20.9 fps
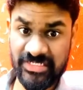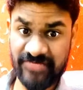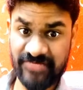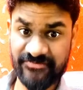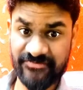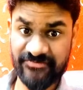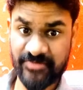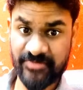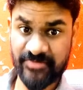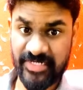
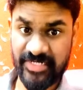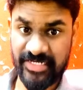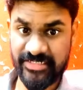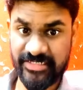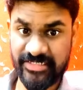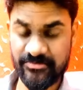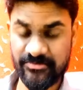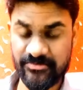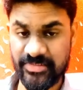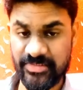affiliate
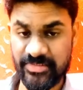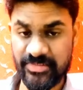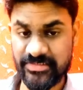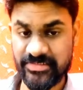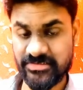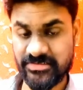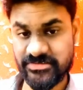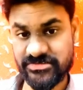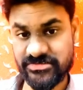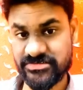marketing but
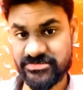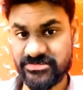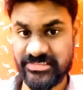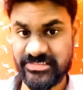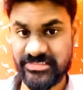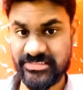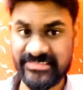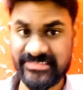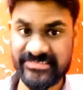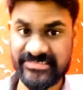
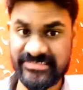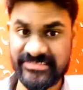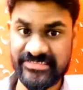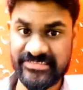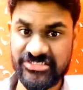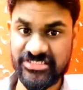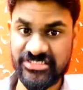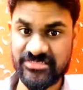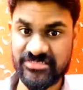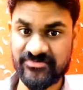in
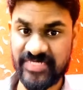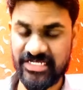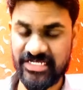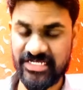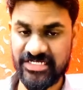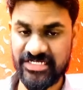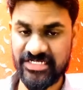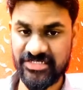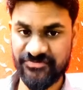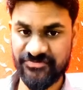digital
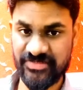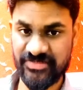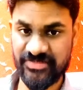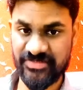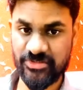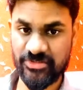marketing field.